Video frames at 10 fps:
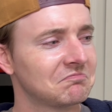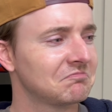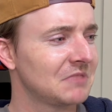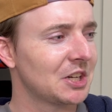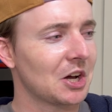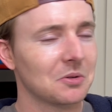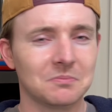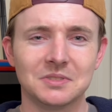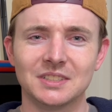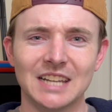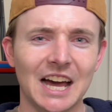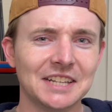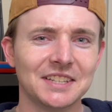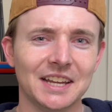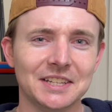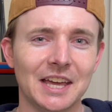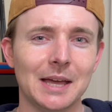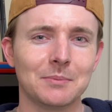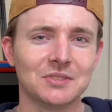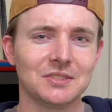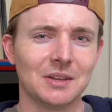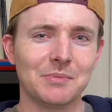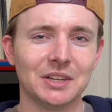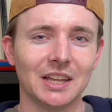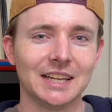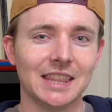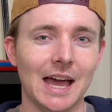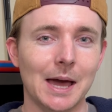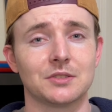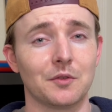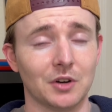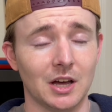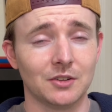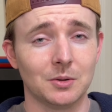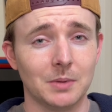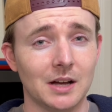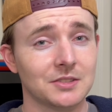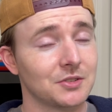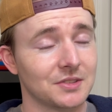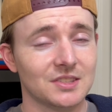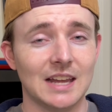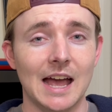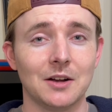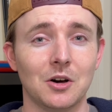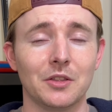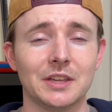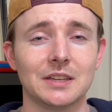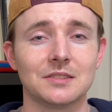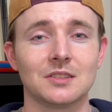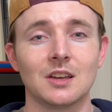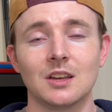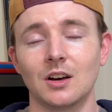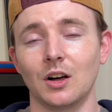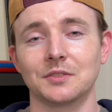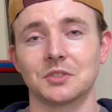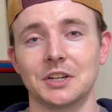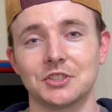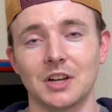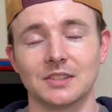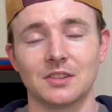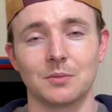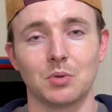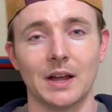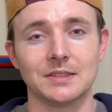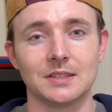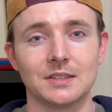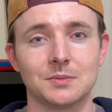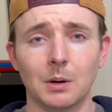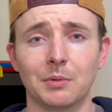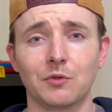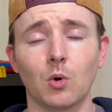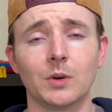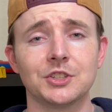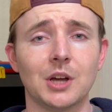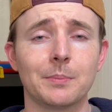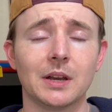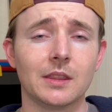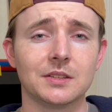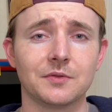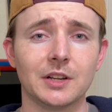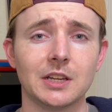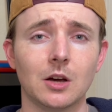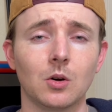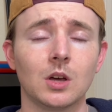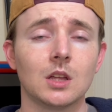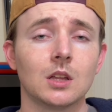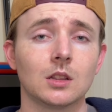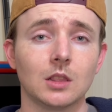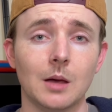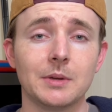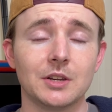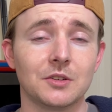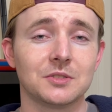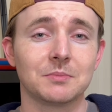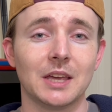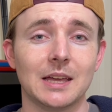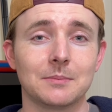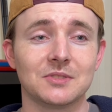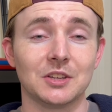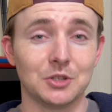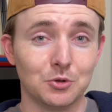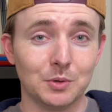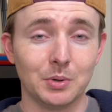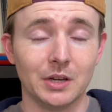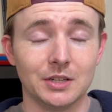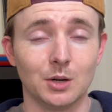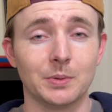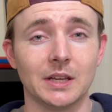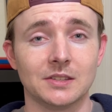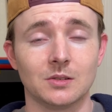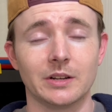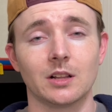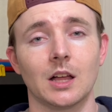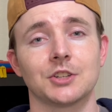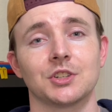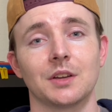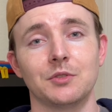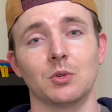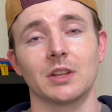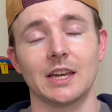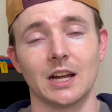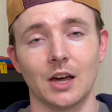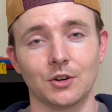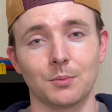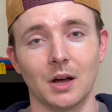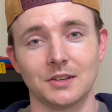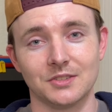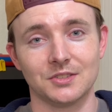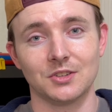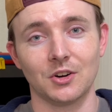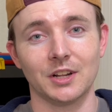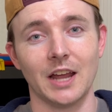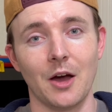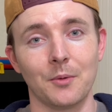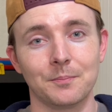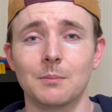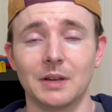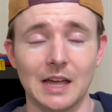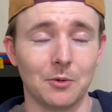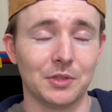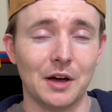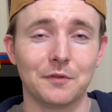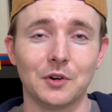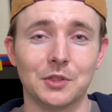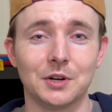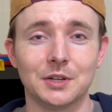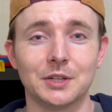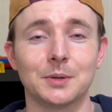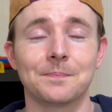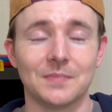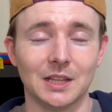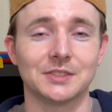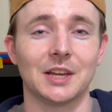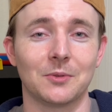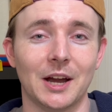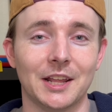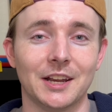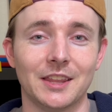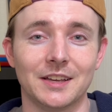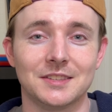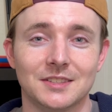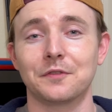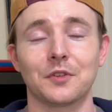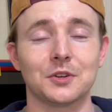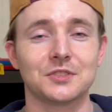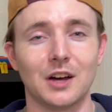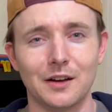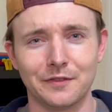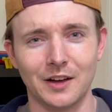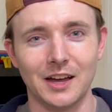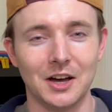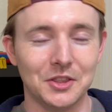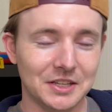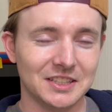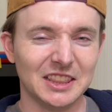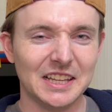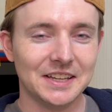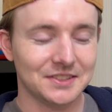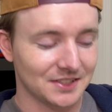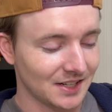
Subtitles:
9-10 games, something like that. So for $100 you can snag all these. I'll have screenshots of the prices. But before we jump into this video, let me know some games that you would put in your PS3 collection if you only had $100 started out. But yeah, without further ado, let's get right into this. First off, on this list,